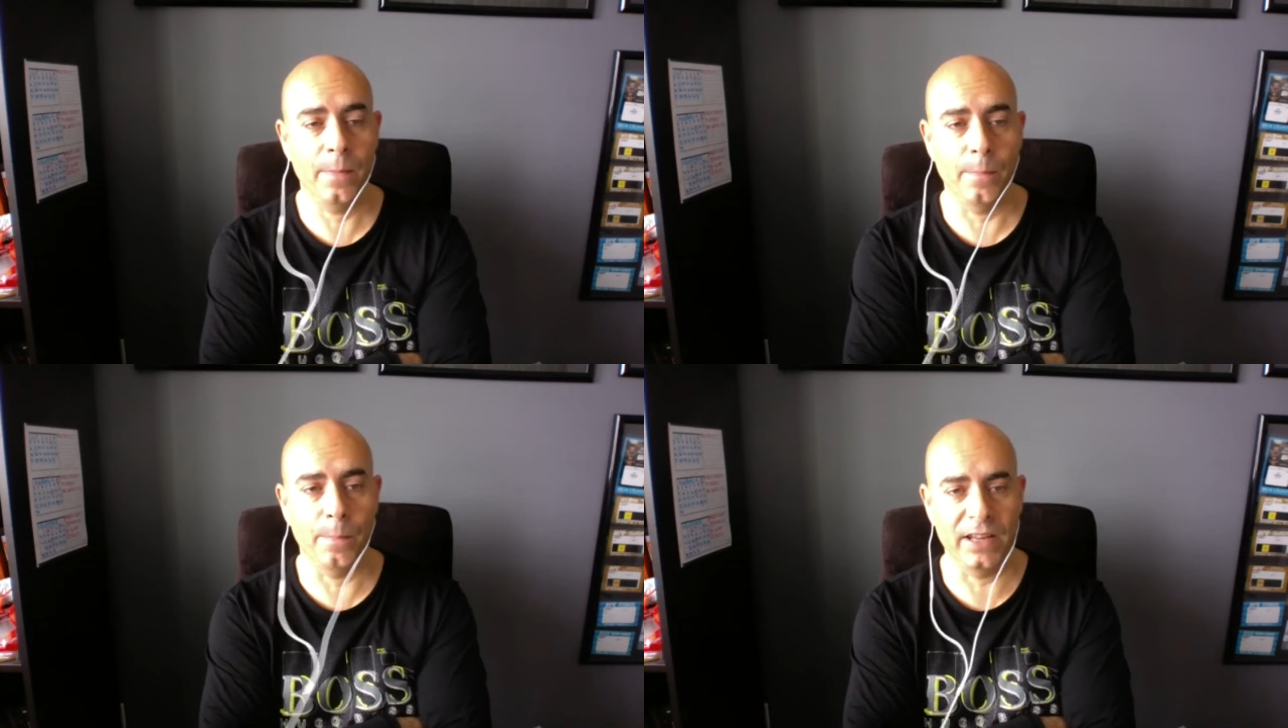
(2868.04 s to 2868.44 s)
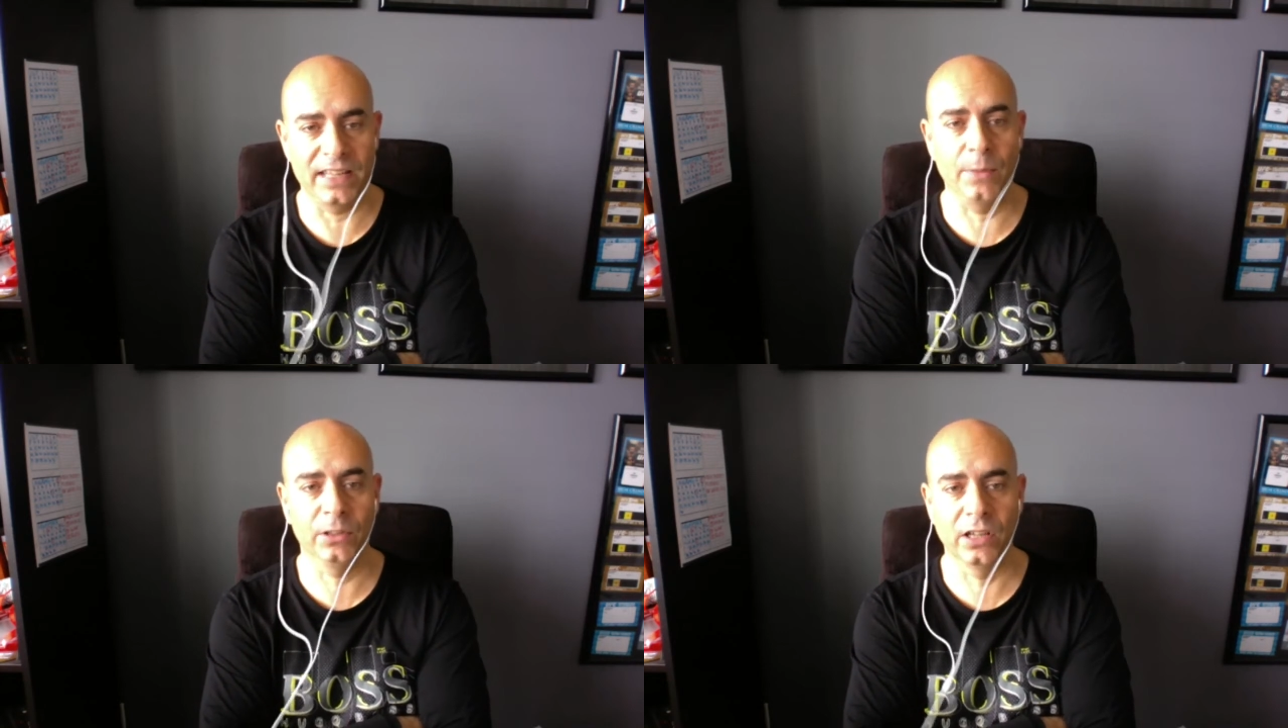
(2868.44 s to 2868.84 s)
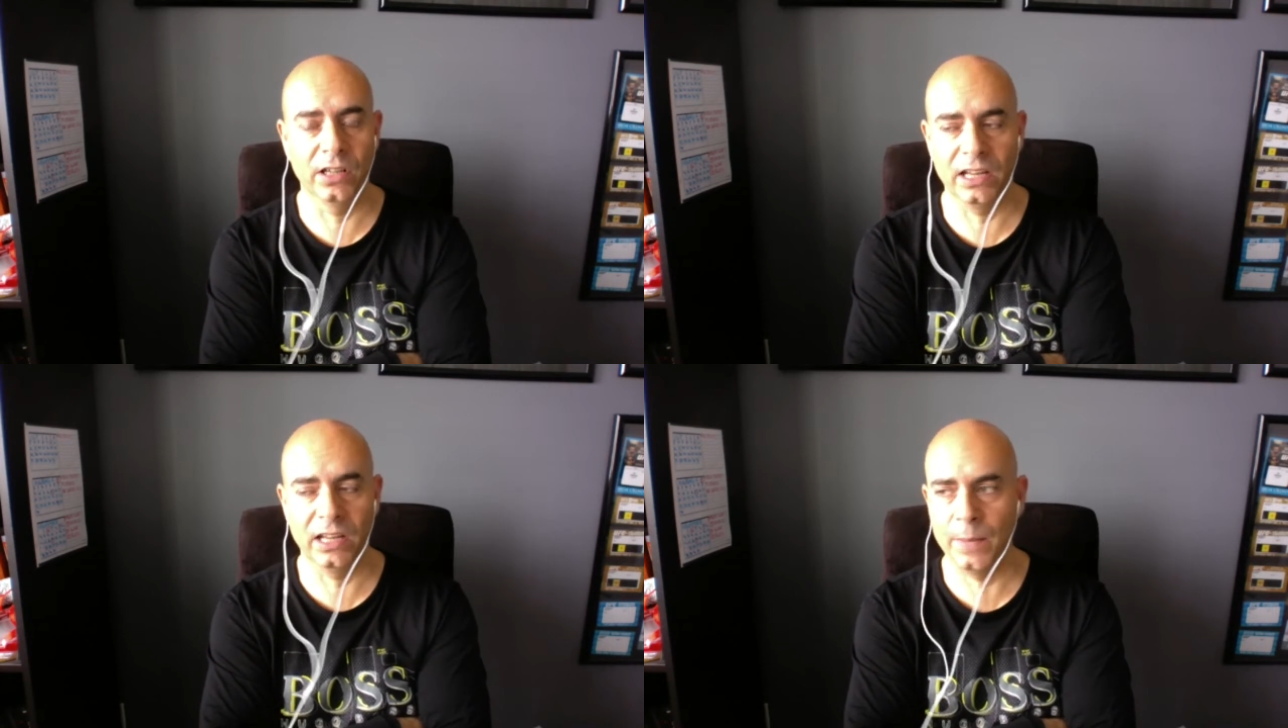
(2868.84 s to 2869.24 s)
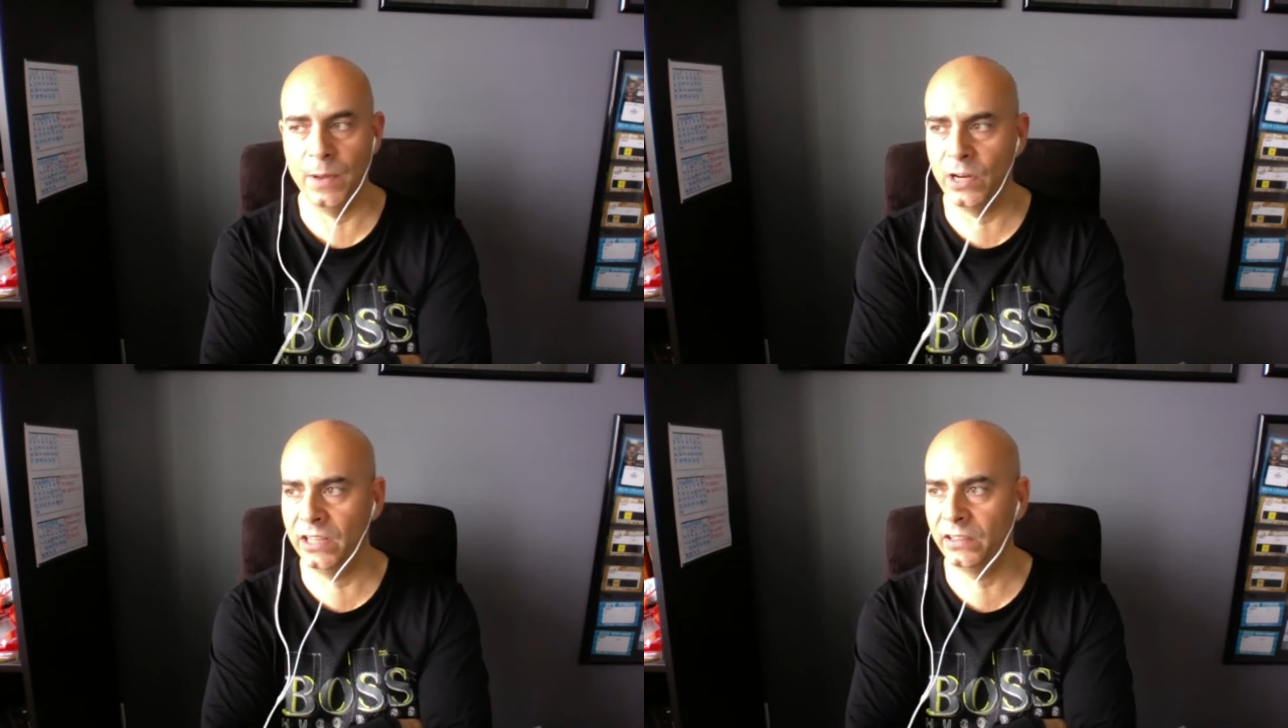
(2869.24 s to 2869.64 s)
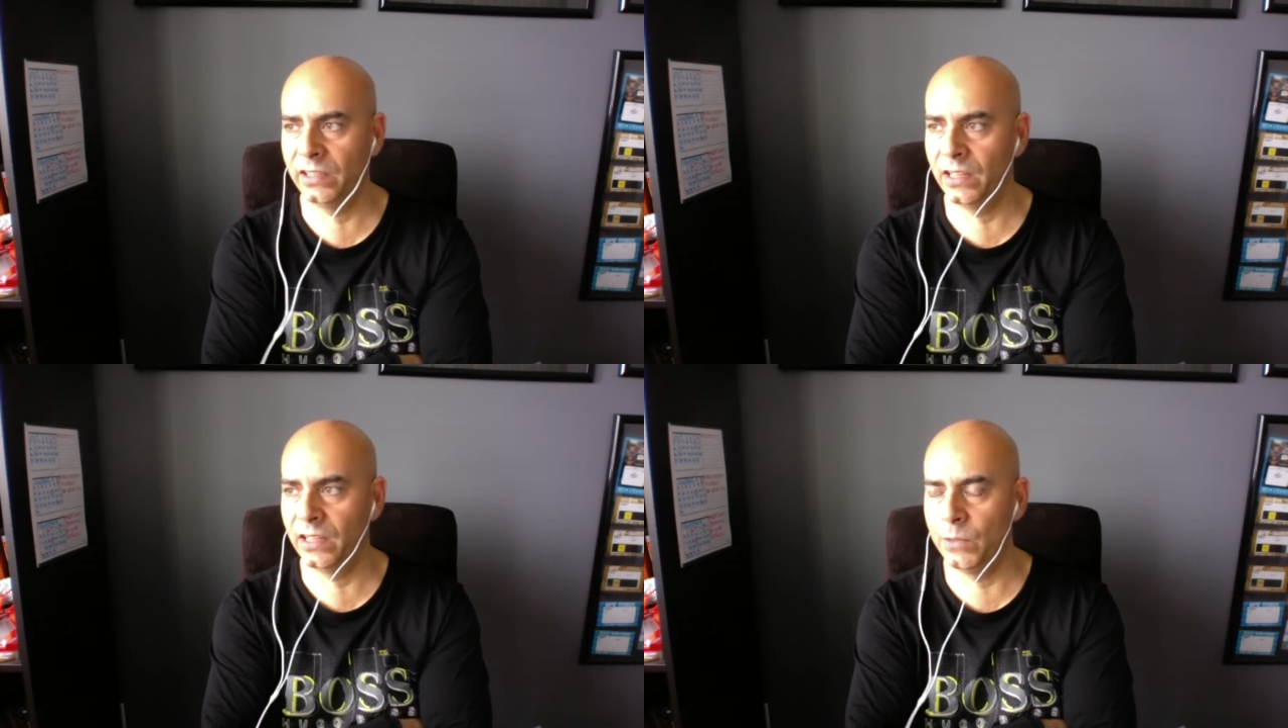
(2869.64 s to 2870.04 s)
But he's able to, what he did
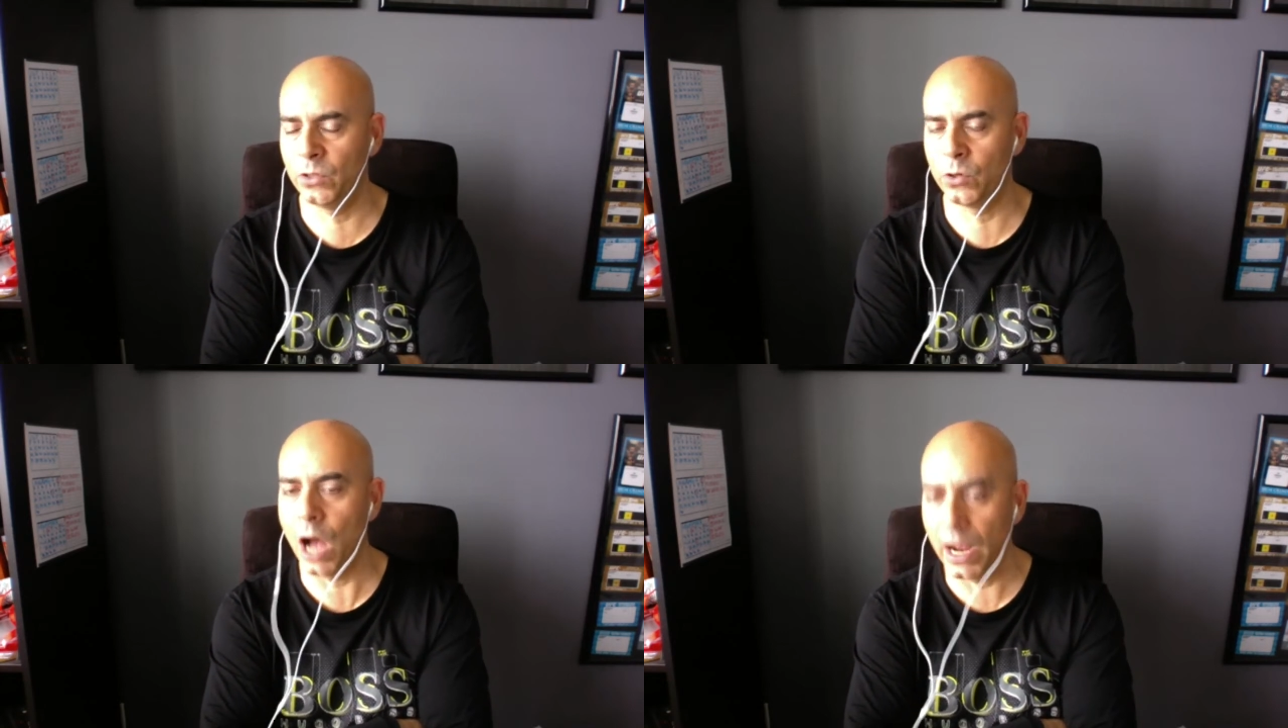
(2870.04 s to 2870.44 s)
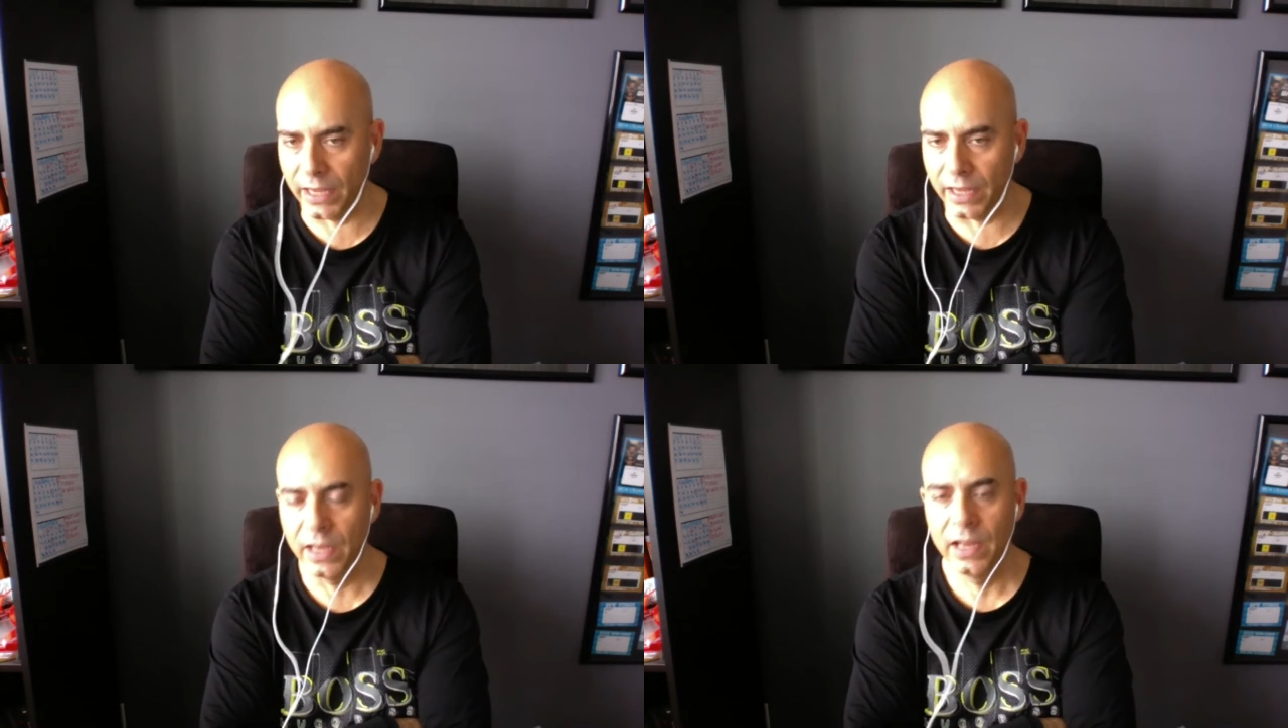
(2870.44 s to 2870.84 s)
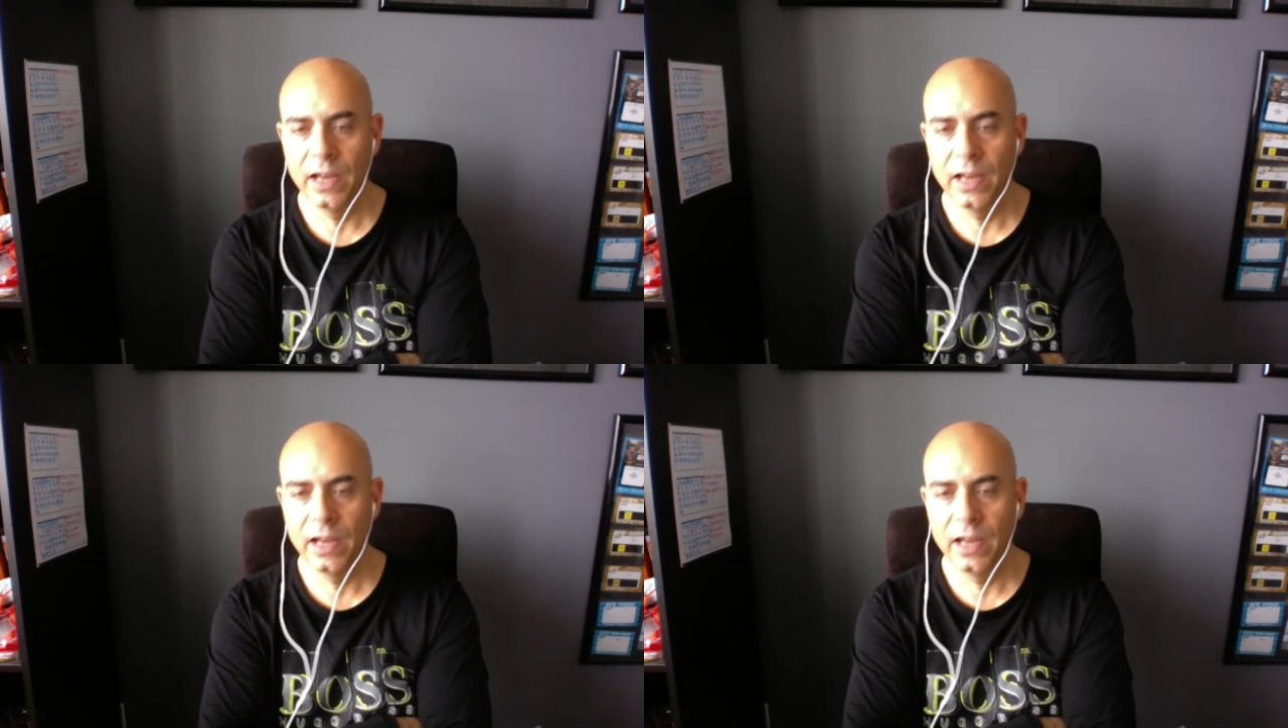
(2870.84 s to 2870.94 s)
to Mizugaki.